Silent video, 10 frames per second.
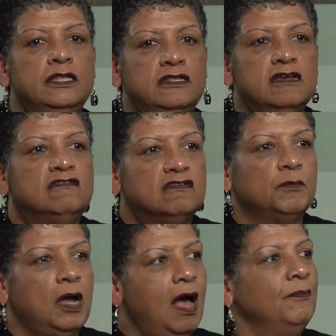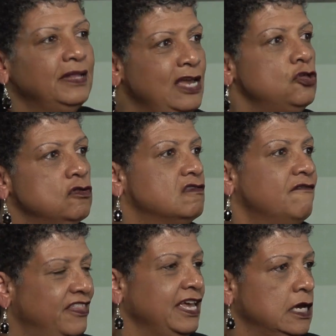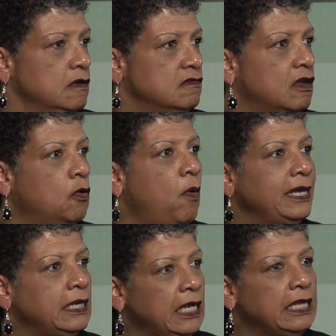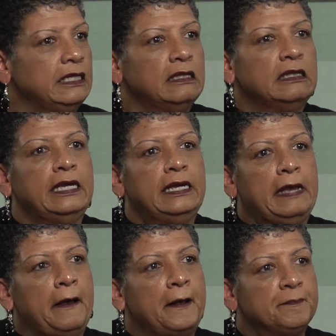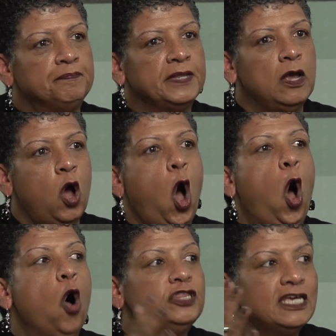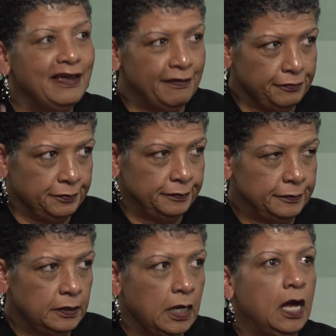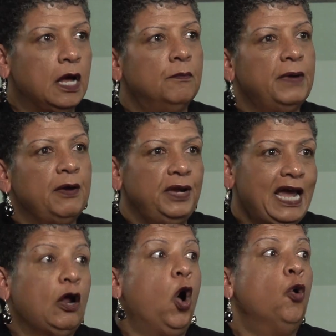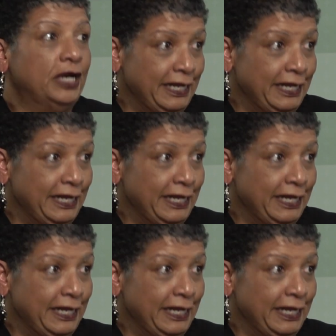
did some combinations of things that quite candidly, all together, and we got to own